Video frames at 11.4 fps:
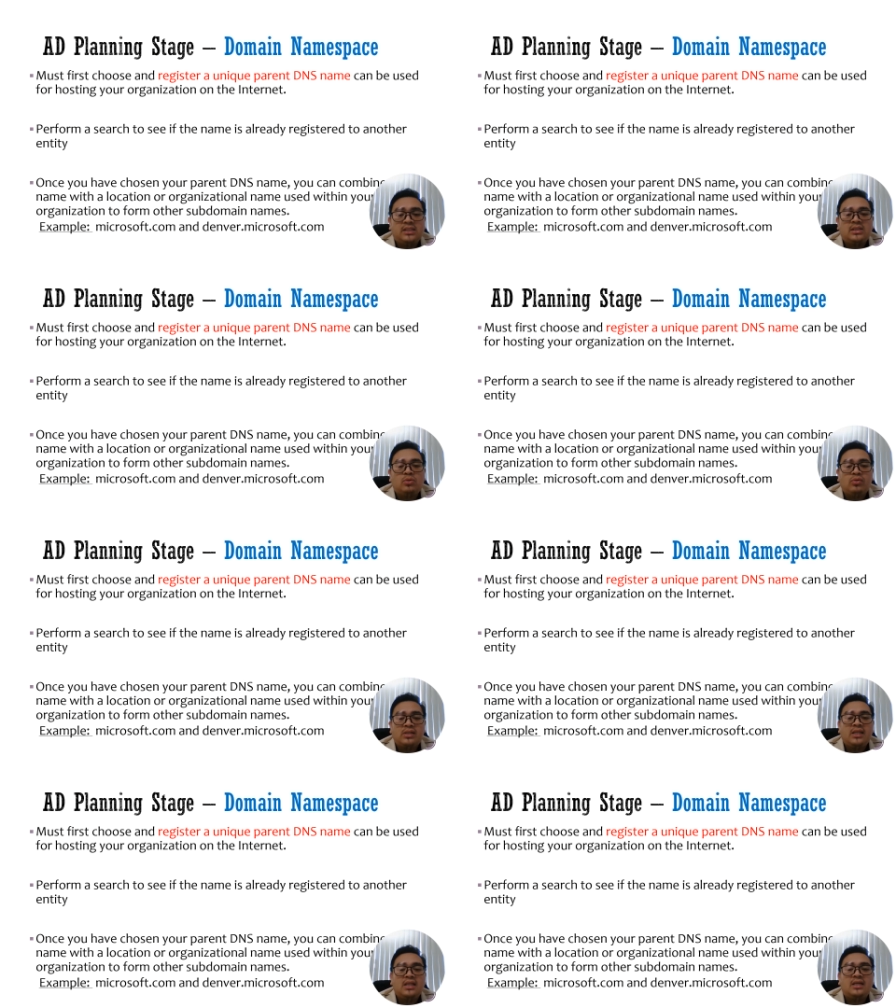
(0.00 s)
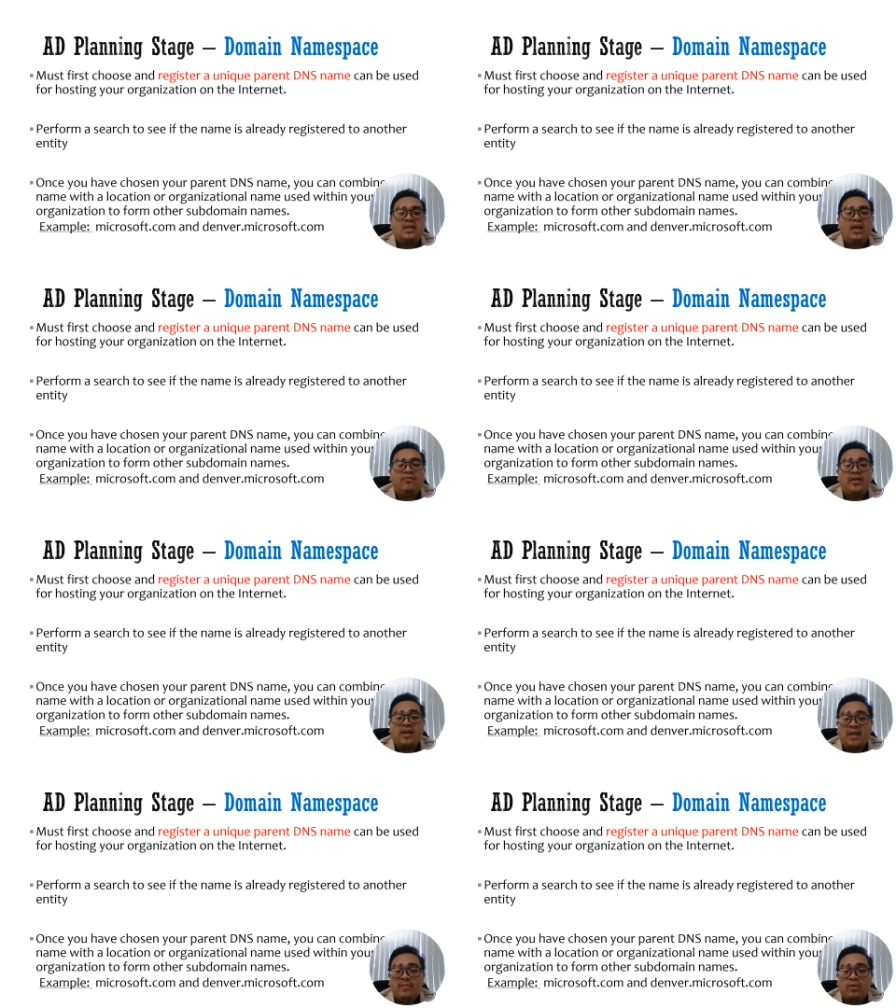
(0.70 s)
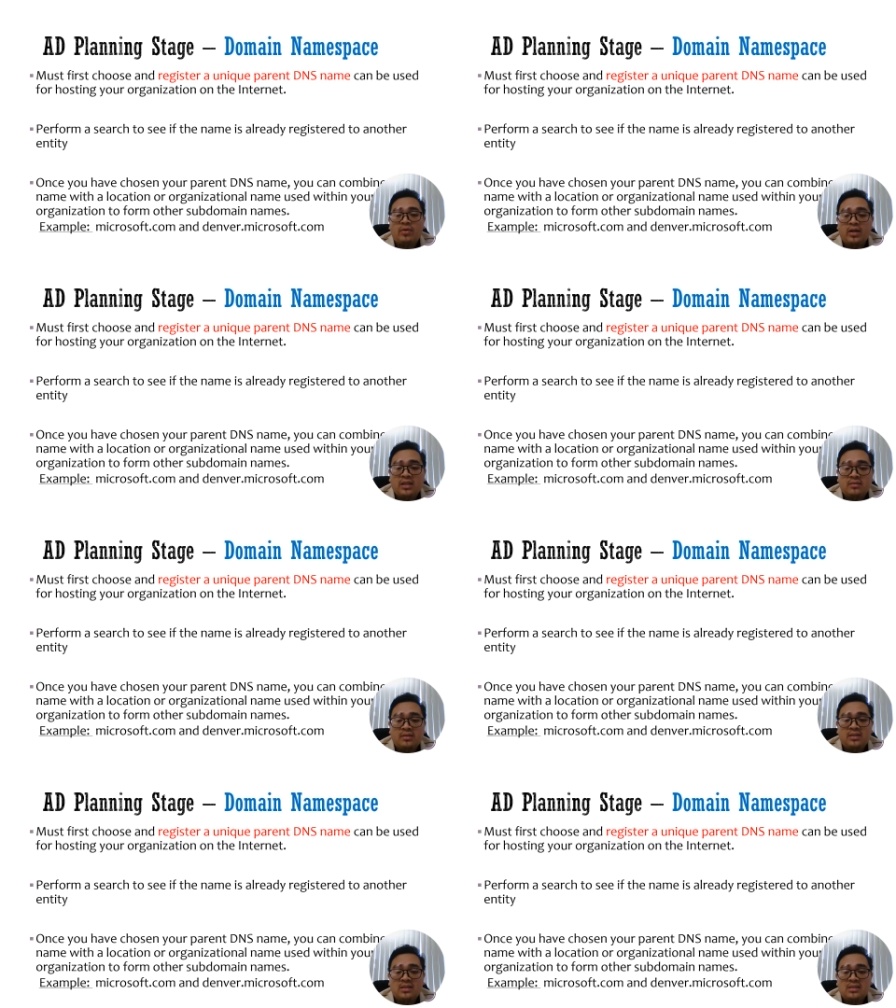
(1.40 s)
to see if the name already
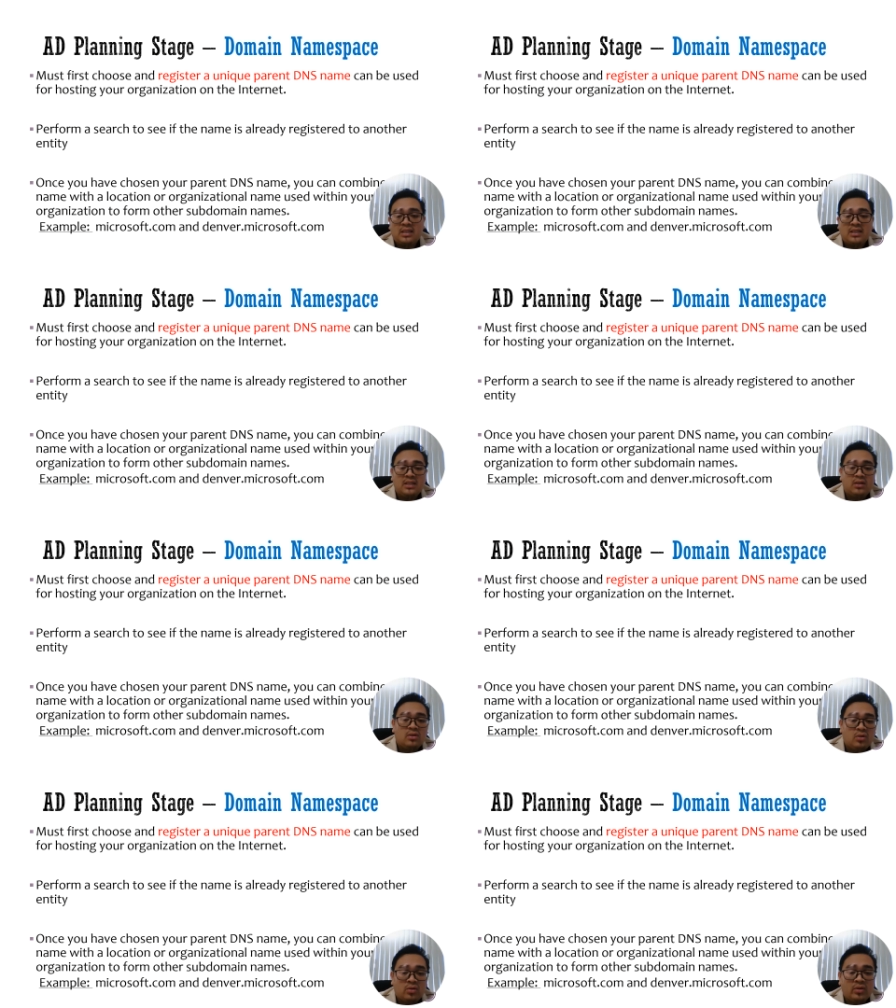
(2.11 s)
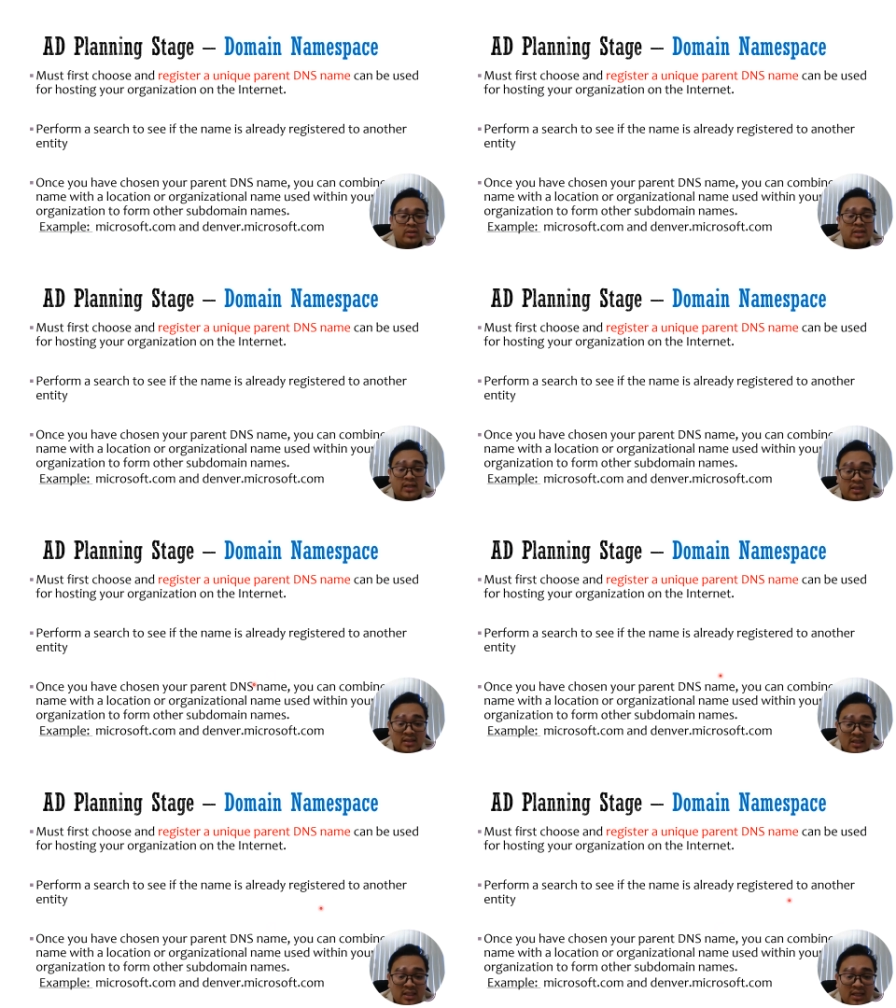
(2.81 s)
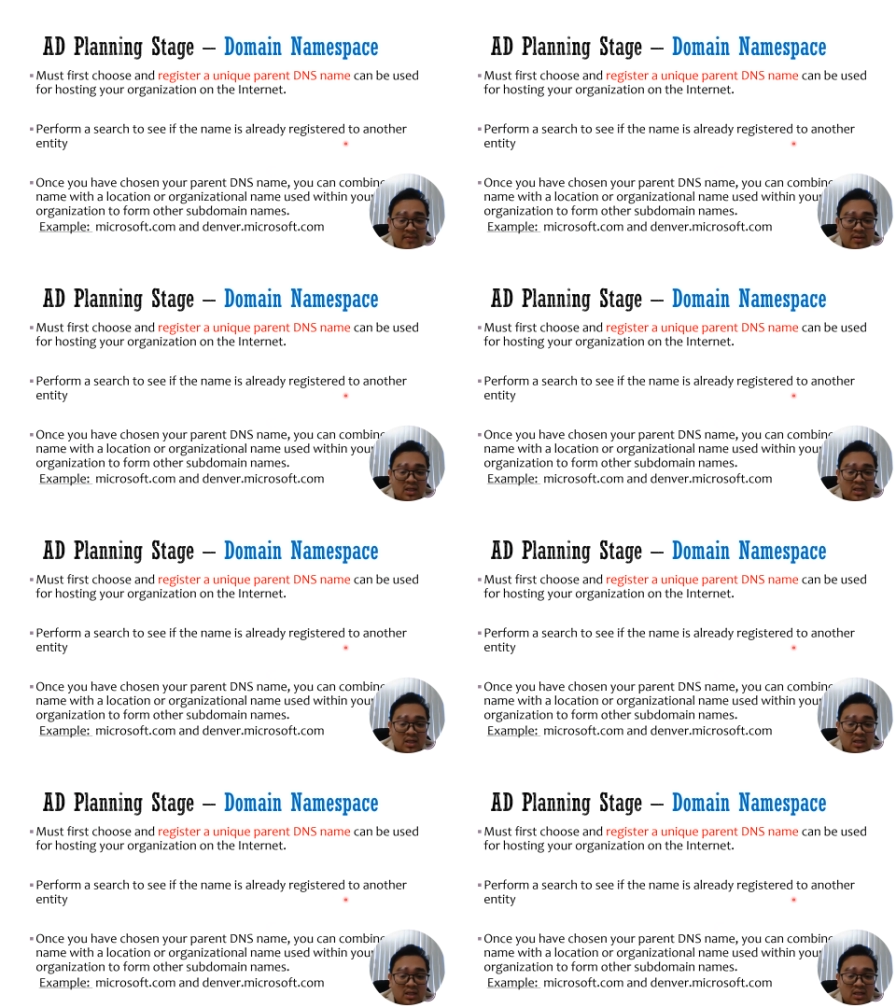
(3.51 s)
registered for another entity.